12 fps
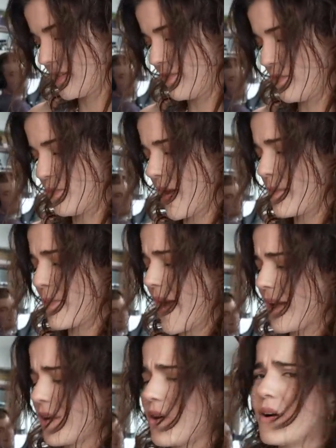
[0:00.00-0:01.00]
If you write
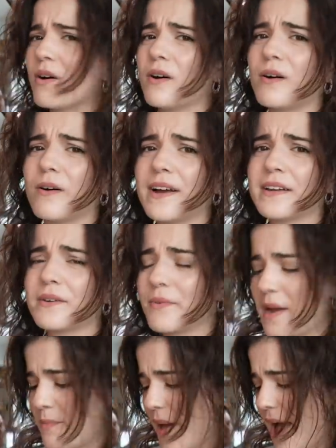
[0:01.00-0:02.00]
back. Oh, I didn't
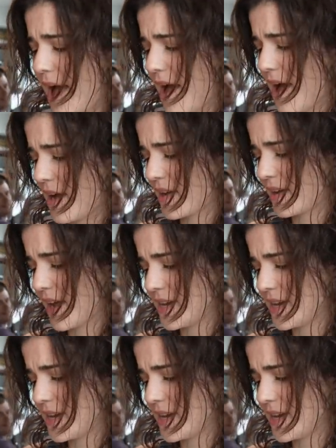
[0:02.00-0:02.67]
write back.